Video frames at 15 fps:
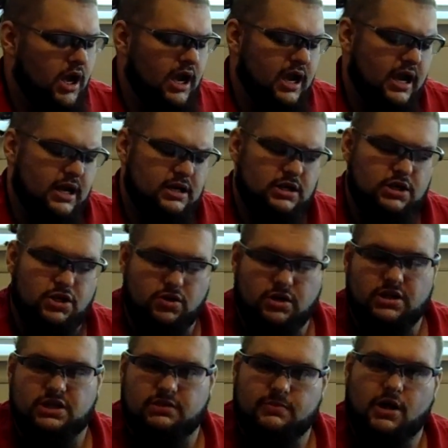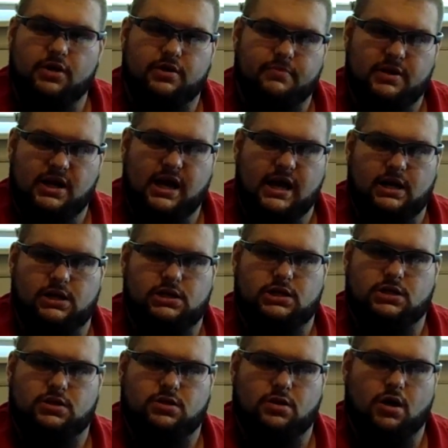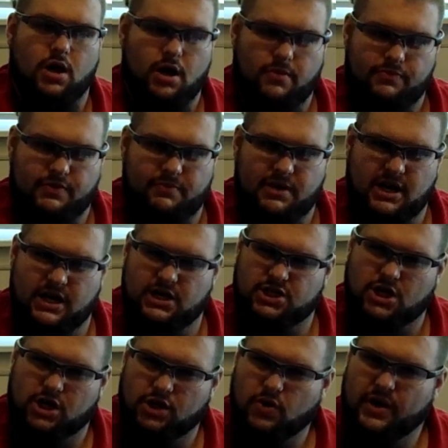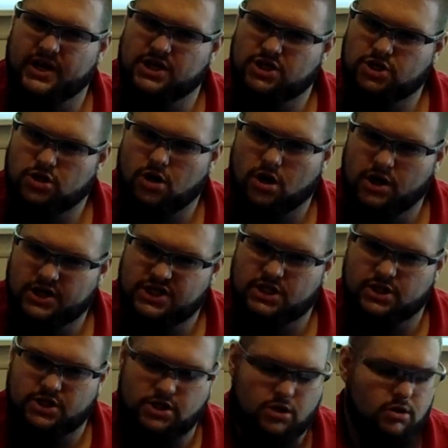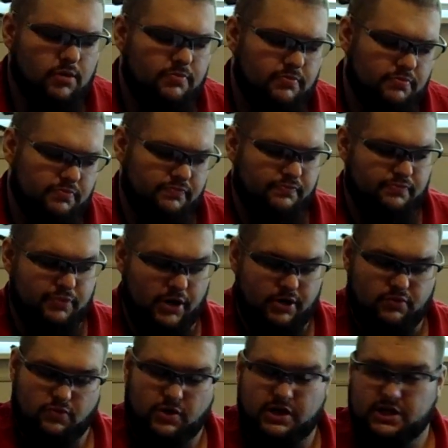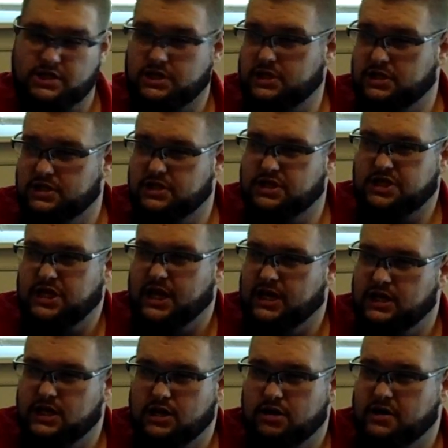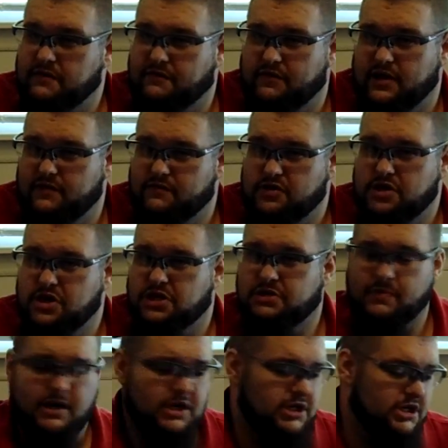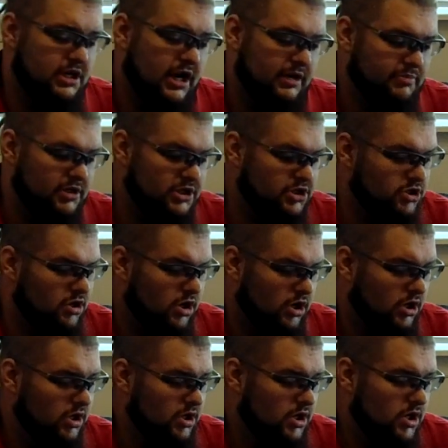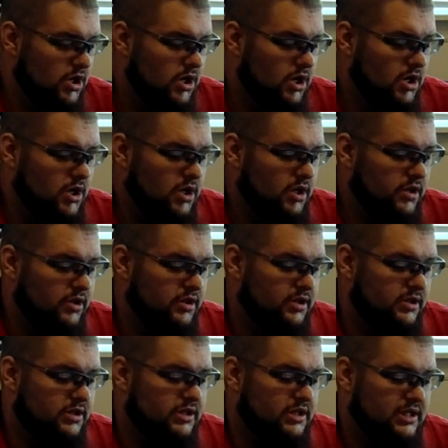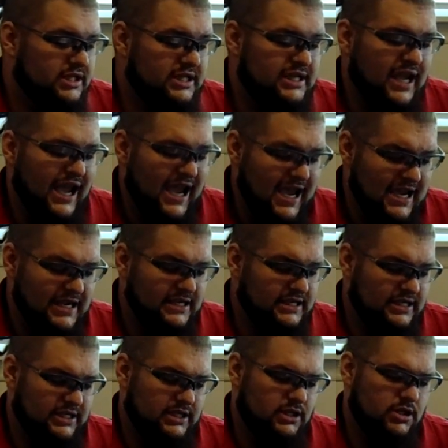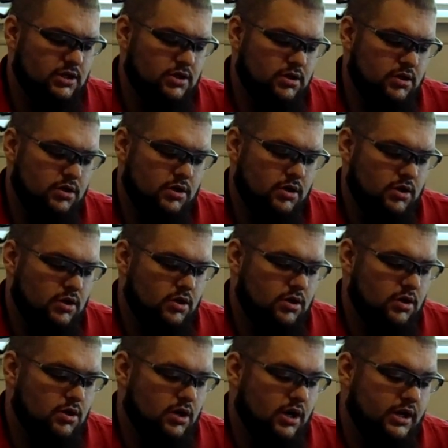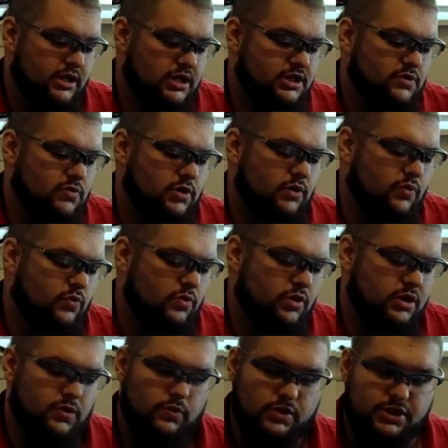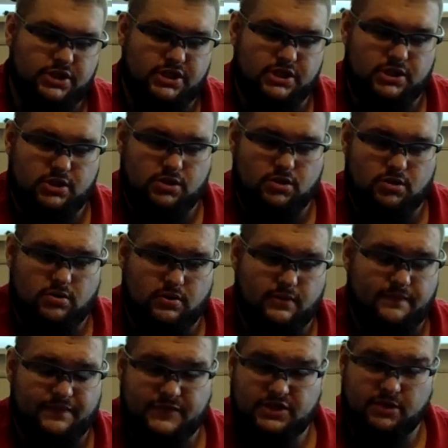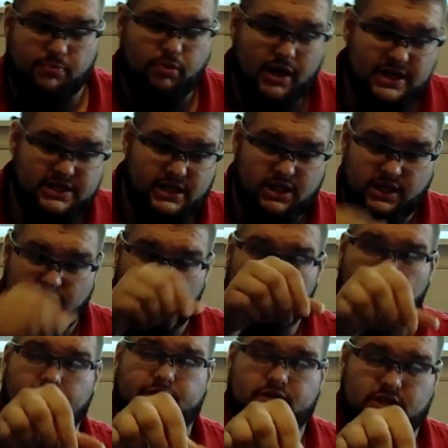and you can smell the bananas. The bananas aren't quite as strong as the syrup, but when it's the secondary flavor, you expect it to not be as strong. The taste on this one was, surprisingly enough,